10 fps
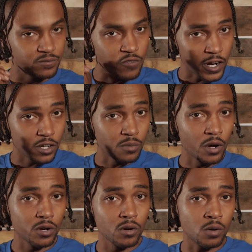Red
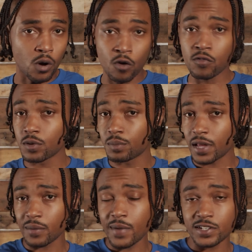Komodo over the
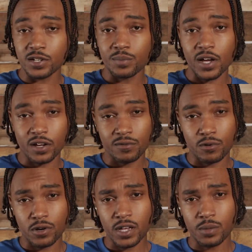Blackmagic Pocket
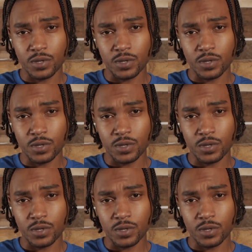4K